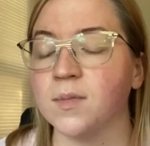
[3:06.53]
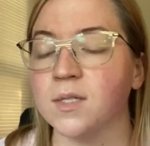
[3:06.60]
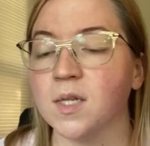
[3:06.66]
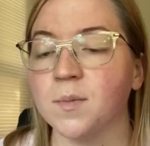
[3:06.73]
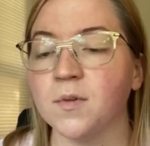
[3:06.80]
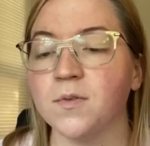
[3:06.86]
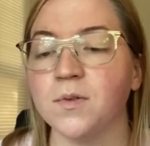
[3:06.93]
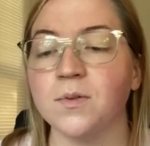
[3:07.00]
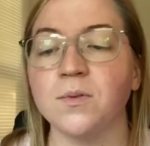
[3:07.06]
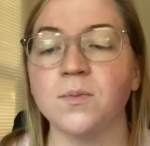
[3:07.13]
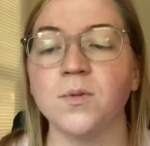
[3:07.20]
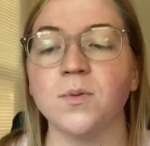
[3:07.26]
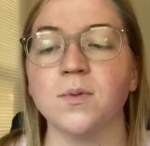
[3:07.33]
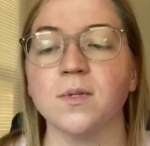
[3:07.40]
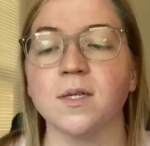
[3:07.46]
some of whom
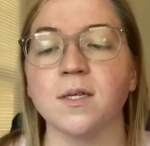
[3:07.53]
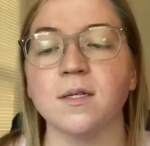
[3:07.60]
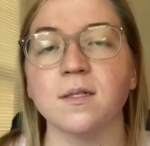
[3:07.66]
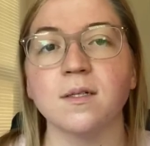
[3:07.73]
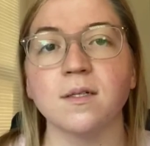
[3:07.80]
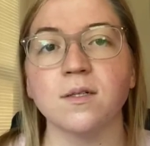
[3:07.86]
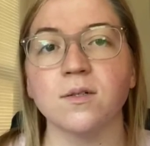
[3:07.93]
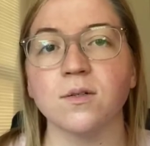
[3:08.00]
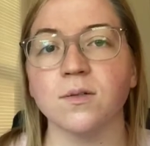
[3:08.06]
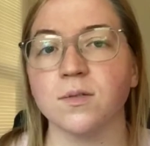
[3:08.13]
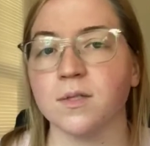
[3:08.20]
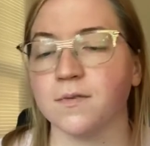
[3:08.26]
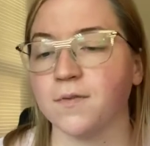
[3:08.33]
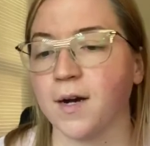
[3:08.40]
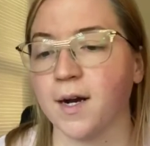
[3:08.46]
you will kill and
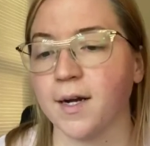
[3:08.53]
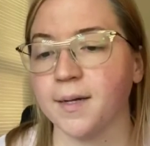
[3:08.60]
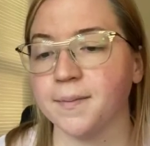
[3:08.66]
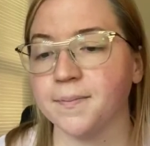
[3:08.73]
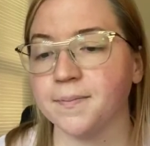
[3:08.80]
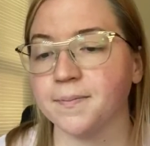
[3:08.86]
crucify,